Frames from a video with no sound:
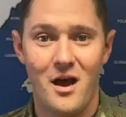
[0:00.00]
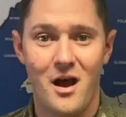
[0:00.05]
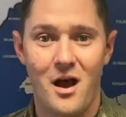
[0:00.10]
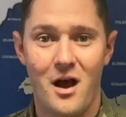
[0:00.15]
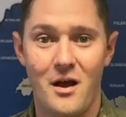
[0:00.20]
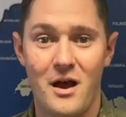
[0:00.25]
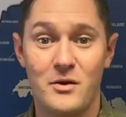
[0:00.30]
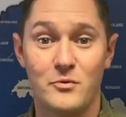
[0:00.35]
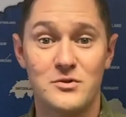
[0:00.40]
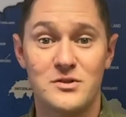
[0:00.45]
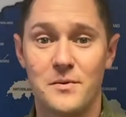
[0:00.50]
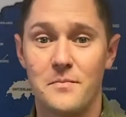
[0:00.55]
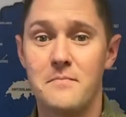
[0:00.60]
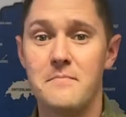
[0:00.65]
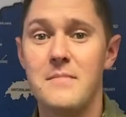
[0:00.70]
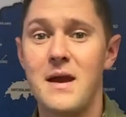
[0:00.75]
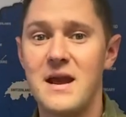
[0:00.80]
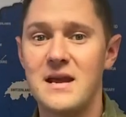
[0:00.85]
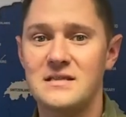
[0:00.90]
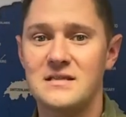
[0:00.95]
Uh, it was
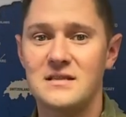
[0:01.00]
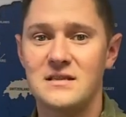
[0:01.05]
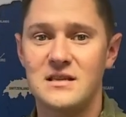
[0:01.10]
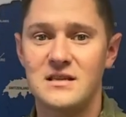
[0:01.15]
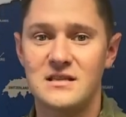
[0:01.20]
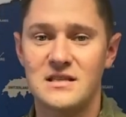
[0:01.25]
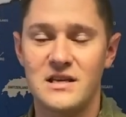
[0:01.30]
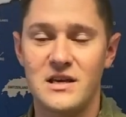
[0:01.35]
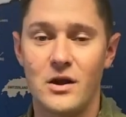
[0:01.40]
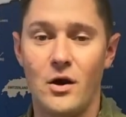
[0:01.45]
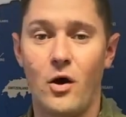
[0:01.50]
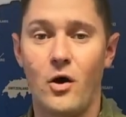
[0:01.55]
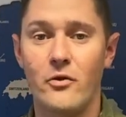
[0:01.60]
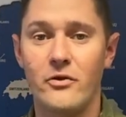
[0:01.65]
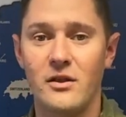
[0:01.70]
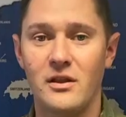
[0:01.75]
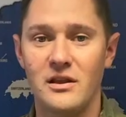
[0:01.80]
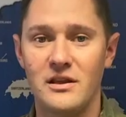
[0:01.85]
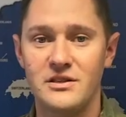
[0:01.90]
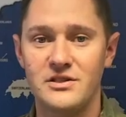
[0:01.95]
amazing to see
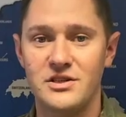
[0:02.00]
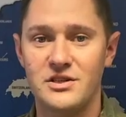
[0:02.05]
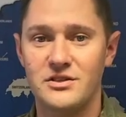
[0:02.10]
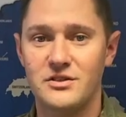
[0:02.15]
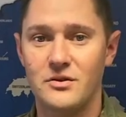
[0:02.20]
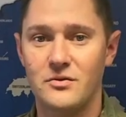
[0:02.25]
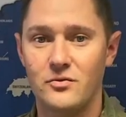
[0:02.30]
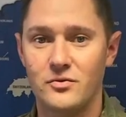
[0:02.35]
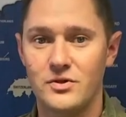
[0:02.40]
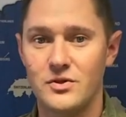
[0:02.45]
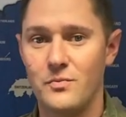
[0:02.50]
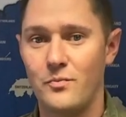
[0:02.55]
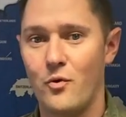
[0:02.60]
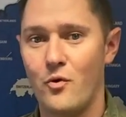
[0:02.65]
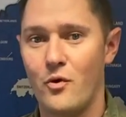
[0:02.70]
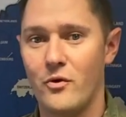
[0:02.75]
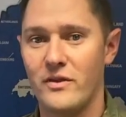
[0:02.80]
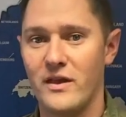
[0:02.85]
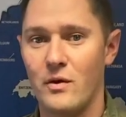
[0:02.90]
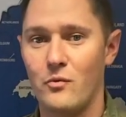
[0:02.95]
all the logistical
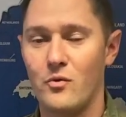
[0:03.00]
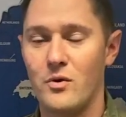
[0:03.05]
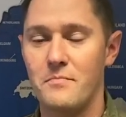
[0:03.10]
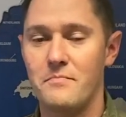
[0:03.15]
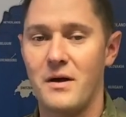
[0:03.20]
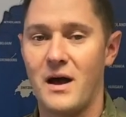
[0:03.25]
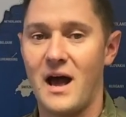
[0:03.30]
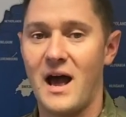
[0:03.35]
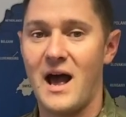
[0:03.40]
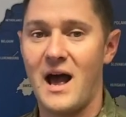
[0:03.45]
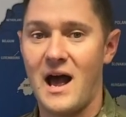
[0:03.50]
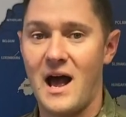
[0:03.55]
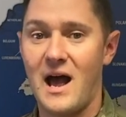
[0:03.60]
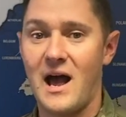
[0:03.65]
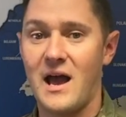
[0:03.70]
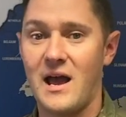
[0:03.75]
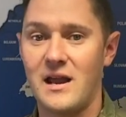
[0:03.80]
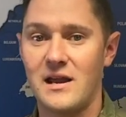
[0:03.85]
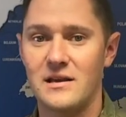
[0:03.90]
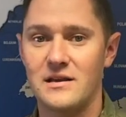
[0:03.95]
support that went
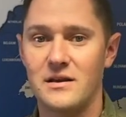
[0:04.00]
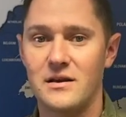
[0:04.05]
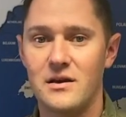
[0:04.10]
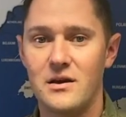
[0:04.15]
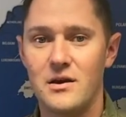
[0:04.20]
behind